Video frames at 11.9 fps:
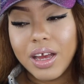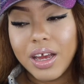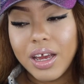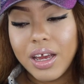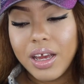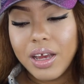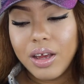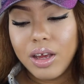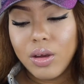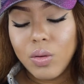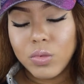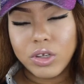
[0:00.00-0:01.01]

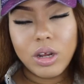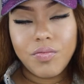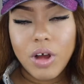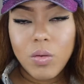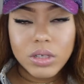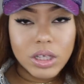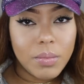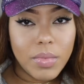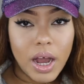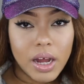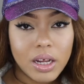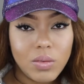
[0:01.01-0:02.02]
he was on the phone with
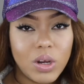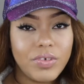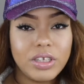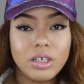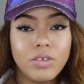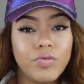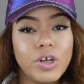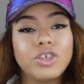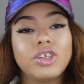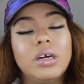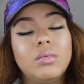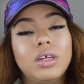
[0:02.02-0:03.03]
somebody, one of his little friends
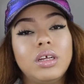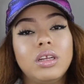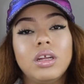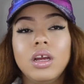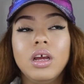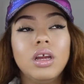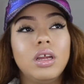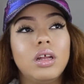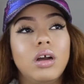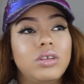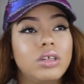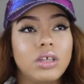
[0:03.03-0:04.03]
or something, you
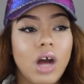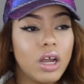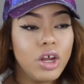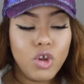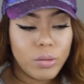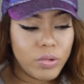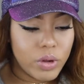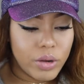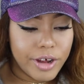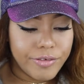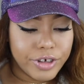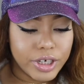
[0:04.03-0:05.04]
know, just talking normal or
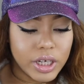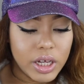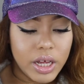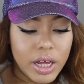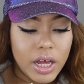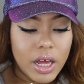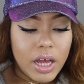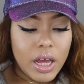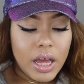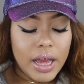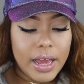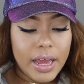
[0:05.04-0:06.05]
whatever.
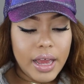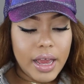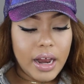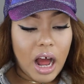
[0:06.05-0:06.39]
And